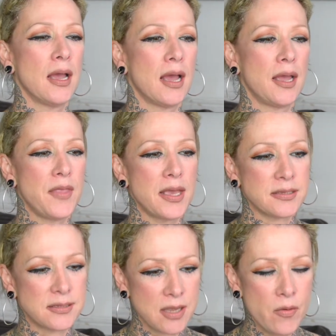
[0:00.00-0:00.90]
And
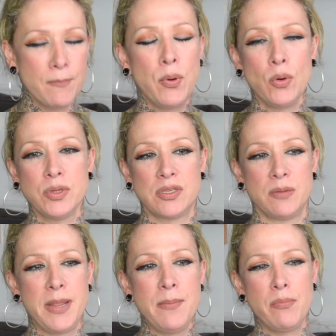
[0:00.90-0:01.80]
that's so
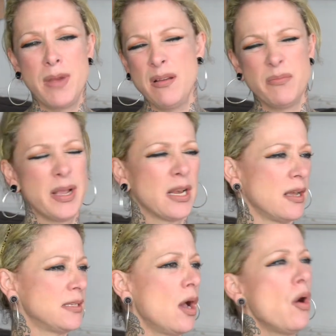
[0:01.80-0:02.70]
important. People, my
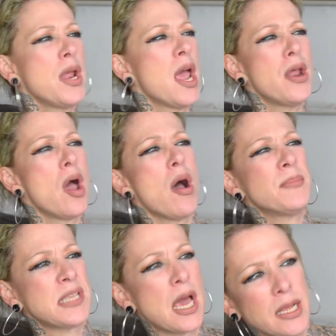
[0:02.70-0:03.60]
clients say, oh, no, I'm
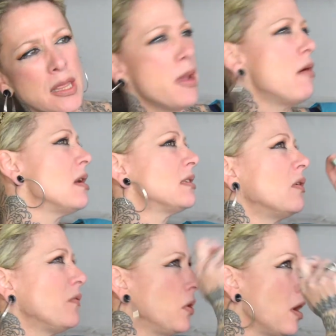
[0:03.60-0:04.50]
standing in the mirror,
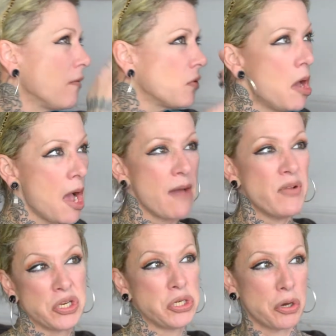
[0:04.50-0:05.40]
sort of, I
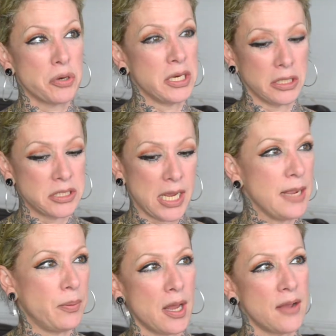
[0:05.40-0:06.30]
haven't actually got a little
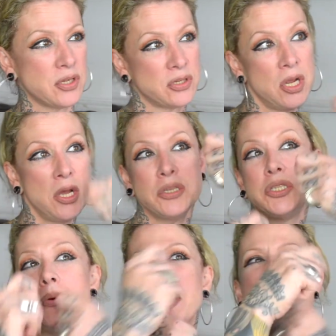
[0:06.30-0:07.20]
table. I just
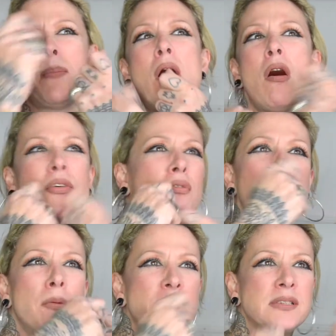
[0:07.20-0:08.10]
do it in the
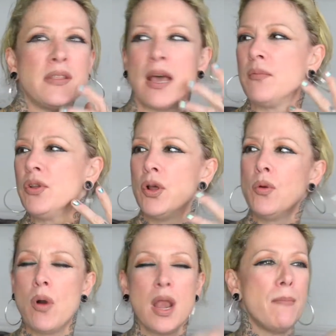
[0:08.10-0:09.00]
bathroom, this and that,
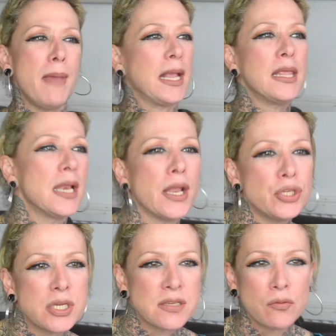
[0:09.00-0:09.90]
while I'm making the
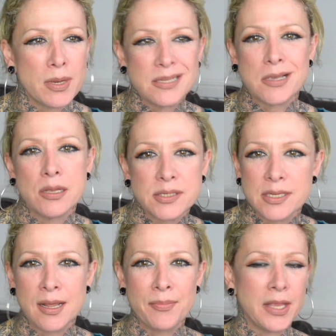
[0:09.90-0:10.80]
lunches for my sons.
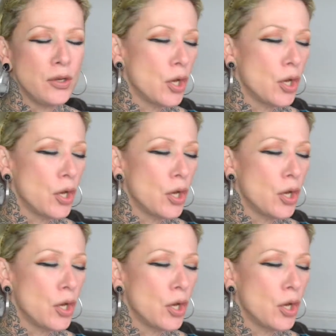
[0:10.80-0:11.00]
And I think,